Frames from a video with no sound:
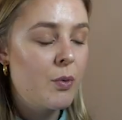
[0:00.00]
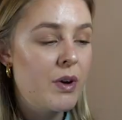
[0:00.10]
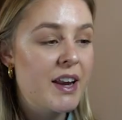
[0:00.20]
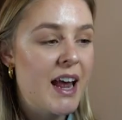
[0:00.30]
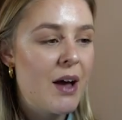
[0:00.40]

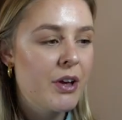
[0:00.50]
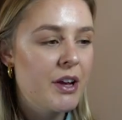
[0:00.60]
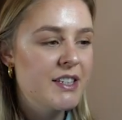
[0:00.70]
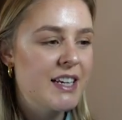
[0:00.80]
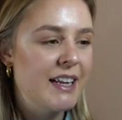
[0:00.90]
We are now
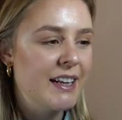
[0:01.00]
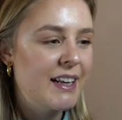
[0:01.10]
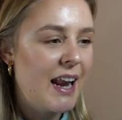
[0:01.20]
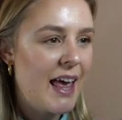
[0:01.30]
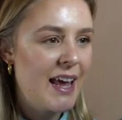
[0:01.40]
going to
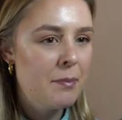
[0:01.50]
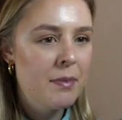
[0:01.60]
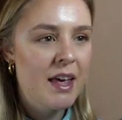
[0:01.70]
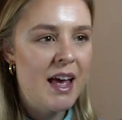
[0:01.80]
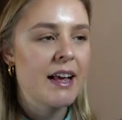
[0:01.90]
click
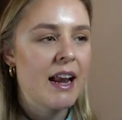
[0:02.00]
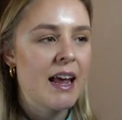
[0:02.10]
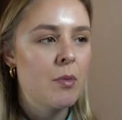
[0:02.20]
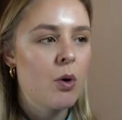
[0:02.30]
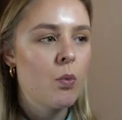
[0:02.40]
claim and
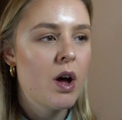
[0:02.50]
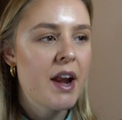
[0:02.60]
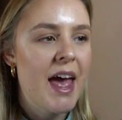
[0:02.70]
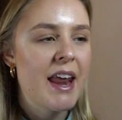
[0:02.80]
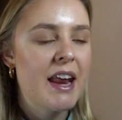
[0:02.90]
claim
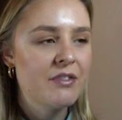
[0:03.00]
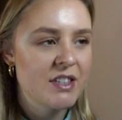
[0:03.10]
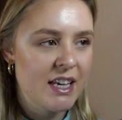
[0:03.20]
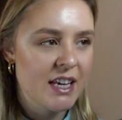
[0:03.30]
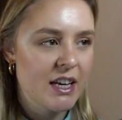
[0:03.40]
one N F
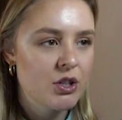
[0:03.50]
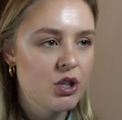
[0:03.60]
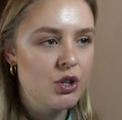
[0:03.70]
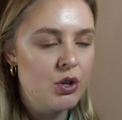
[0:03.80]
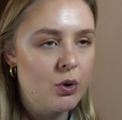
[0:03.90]
T
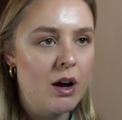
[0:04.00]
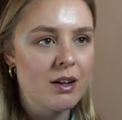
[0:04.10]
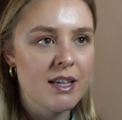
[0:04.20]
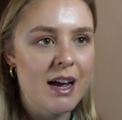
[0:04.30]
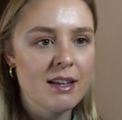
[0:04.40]
to
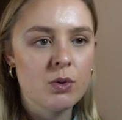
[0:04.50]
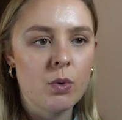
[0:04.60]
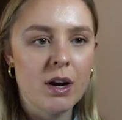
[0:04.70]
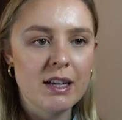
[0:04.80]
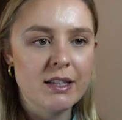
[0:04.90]
our test
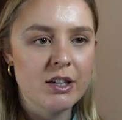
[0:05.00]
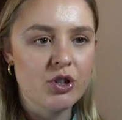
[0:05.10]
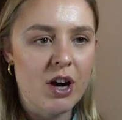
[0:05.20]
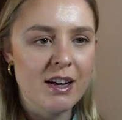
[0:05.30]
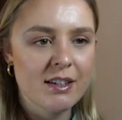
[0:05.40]
wallet
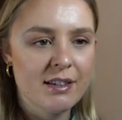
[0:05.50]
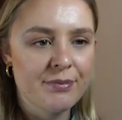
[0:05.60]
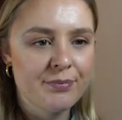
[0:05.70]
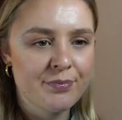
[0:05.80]
address.